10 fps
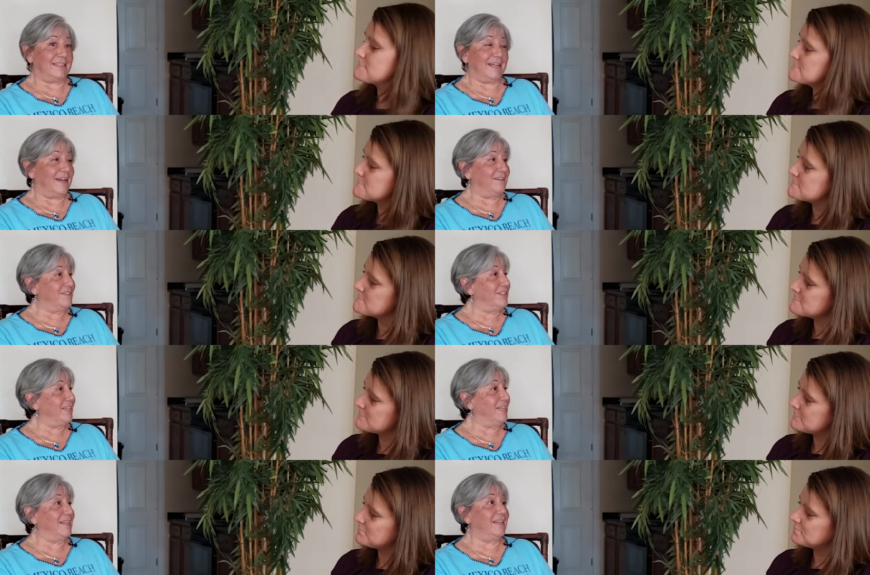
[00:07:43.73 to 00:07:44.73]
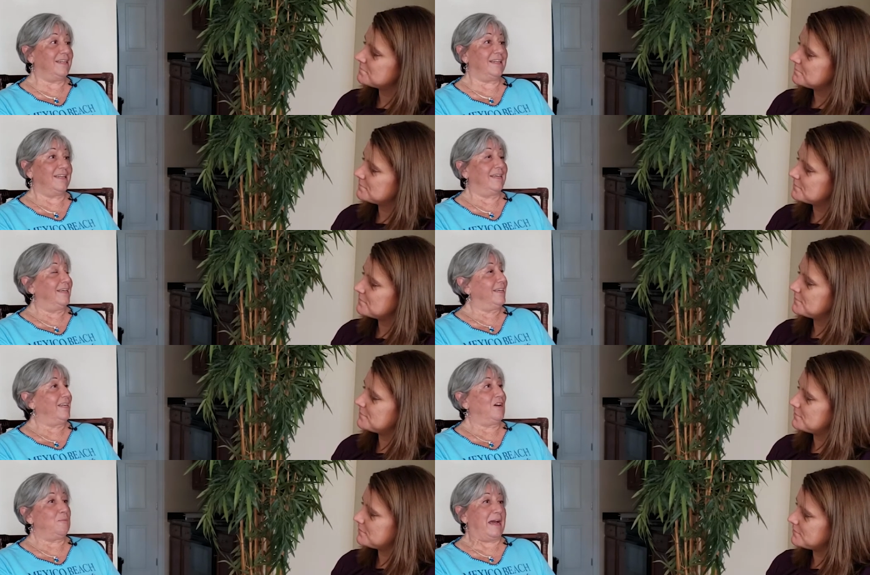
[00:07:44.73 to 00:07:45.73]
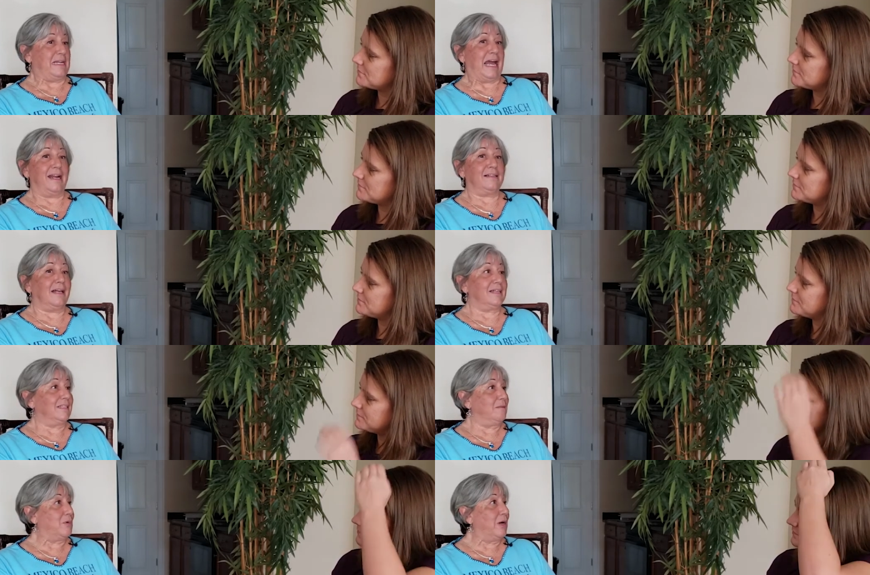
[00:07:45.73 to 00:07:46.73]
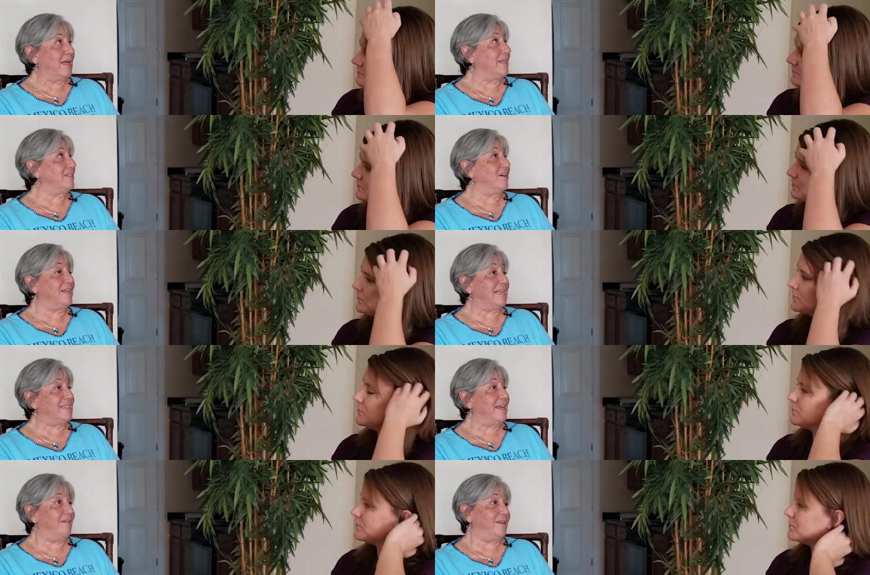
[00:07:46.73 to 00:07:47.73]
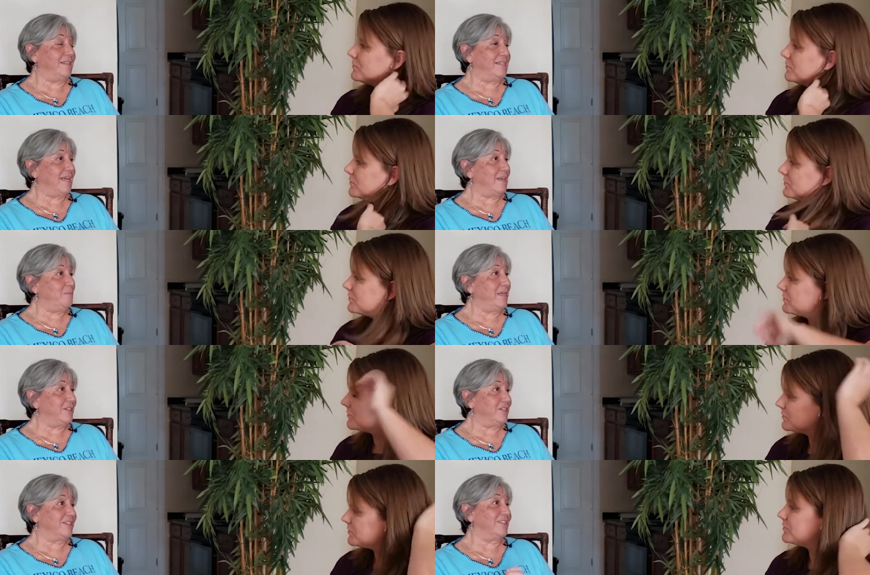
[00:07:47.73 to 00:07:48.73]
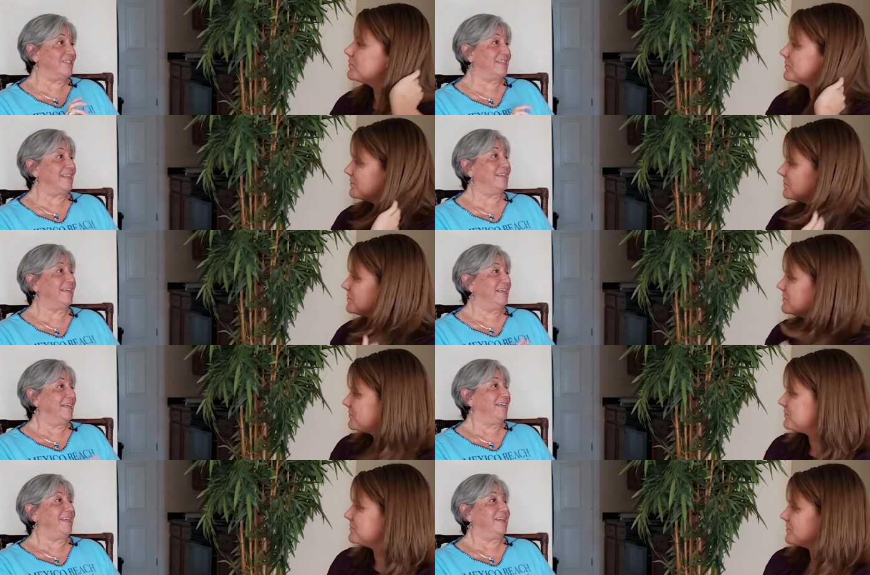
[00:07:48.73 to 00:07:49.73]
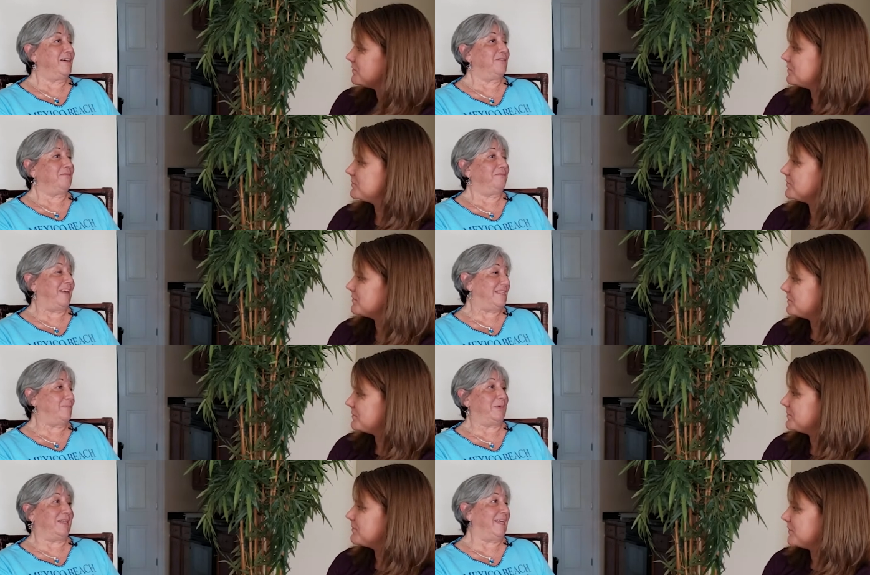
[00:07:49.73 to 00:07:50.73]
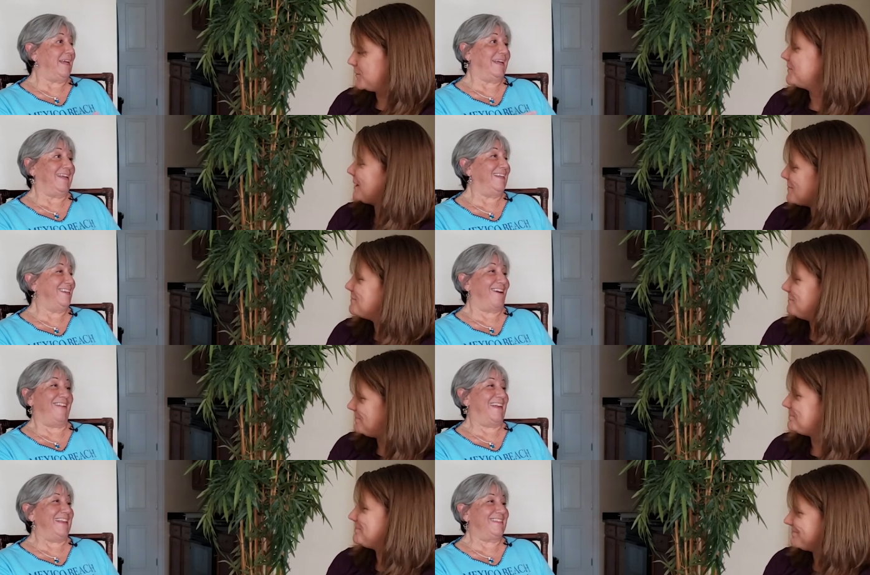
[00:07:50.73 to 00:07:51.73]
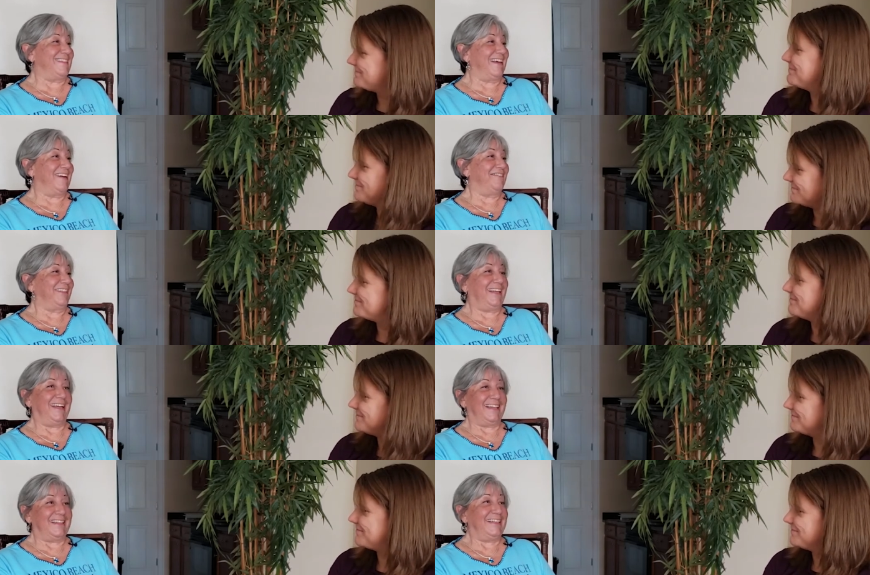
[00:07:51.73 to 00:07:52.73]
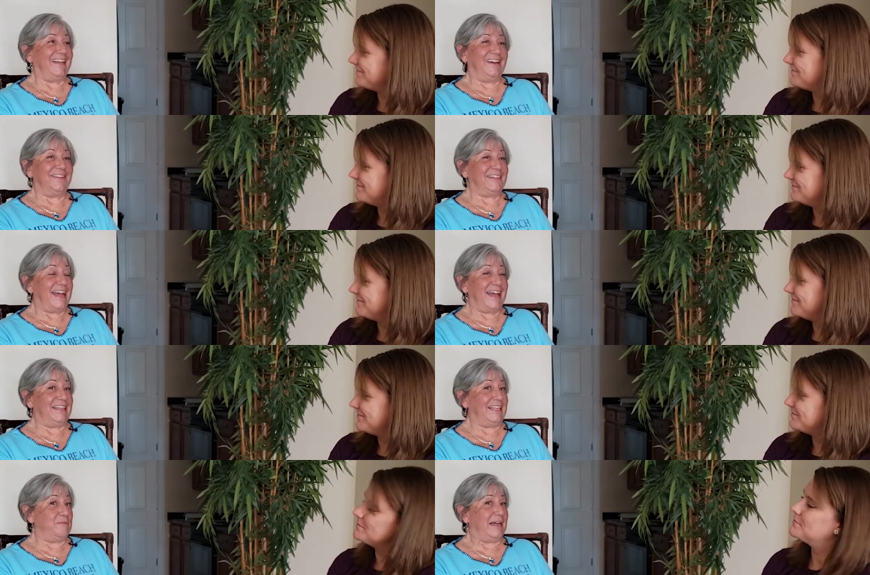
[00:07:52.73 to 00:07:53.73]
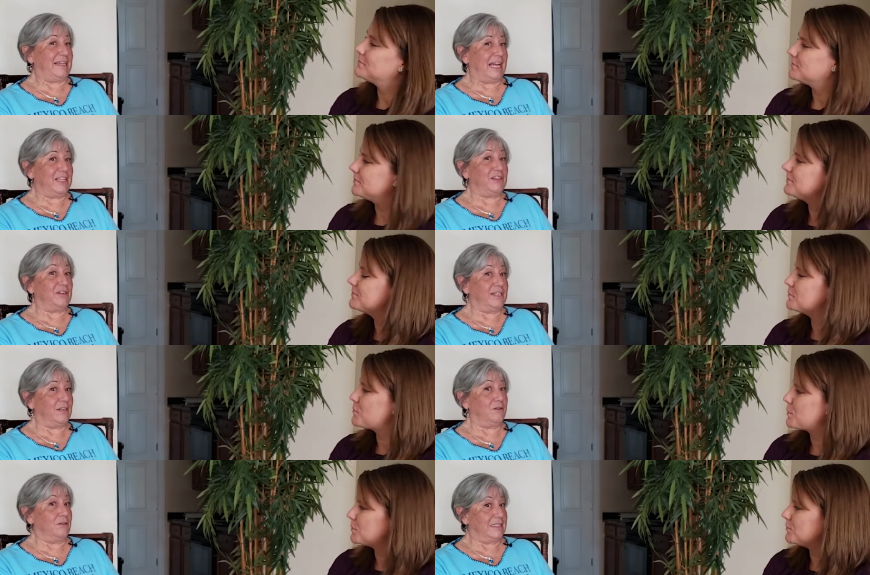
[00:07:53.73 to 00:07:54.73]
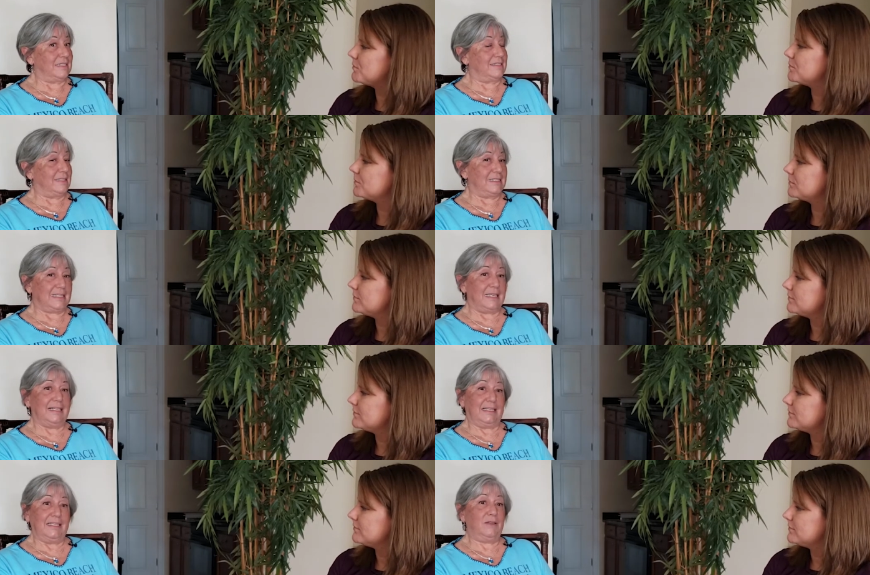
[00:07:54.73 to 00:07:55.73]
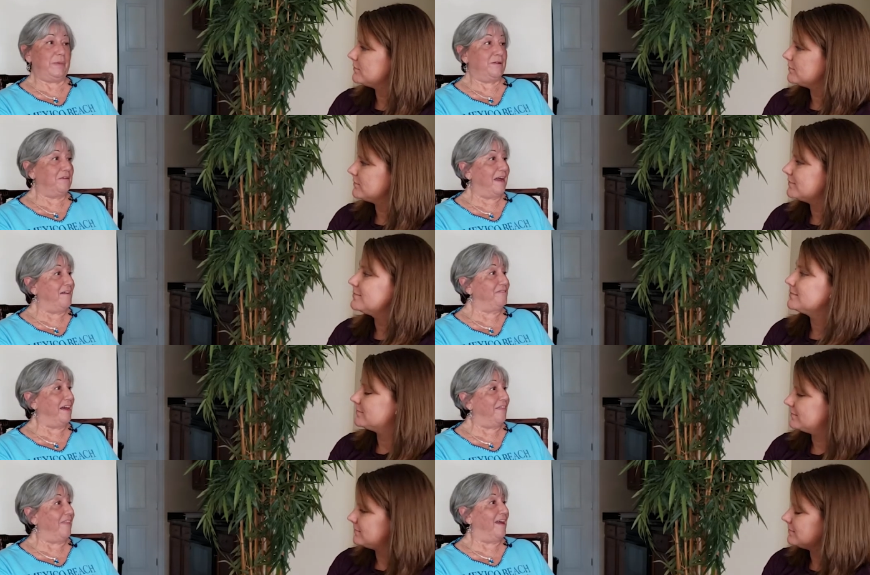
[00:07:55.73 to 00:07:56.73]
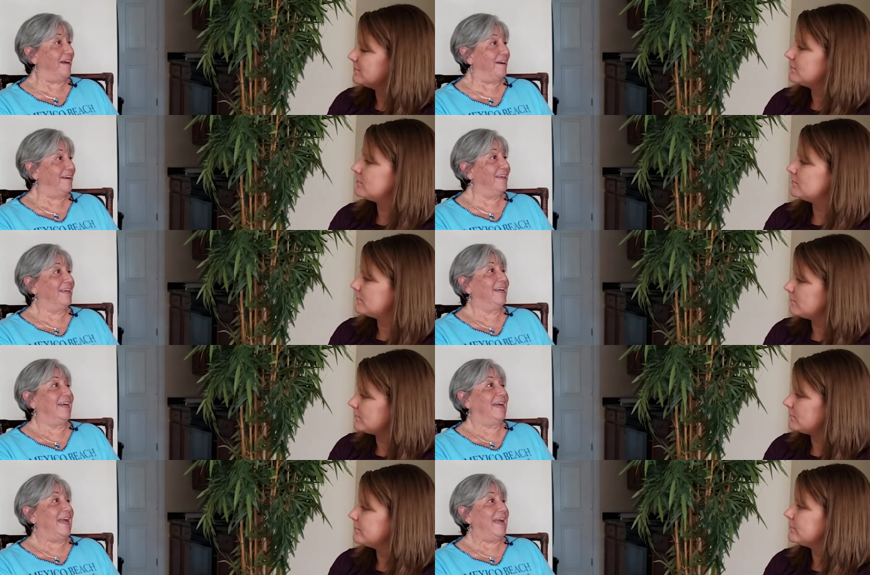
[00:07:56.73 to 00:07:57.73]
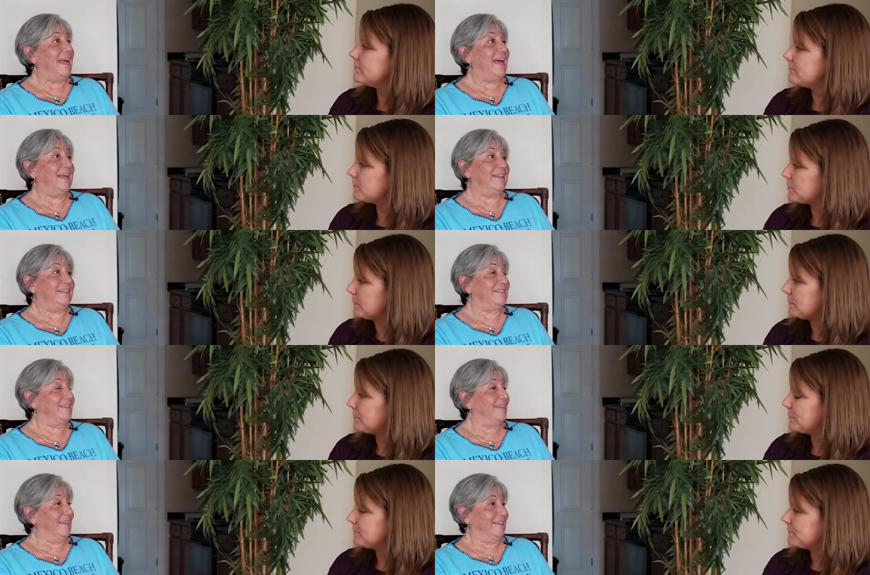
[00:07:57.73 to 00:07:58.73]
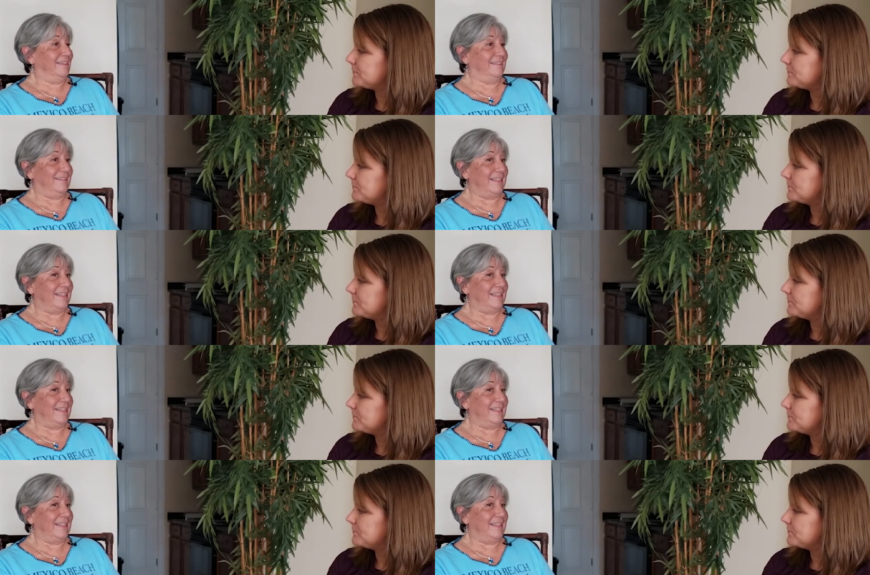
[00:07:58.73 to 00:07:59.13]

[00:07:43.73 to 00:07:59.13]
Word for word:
Speaker 1: the ocean, you know, about nine o'clock in the morning. I started at seven taking pictures and you know, Facebooking and all that stuff. And like, oh yeah. And then about 9:30, oh, it's it's getting a little bit rough out there. And, and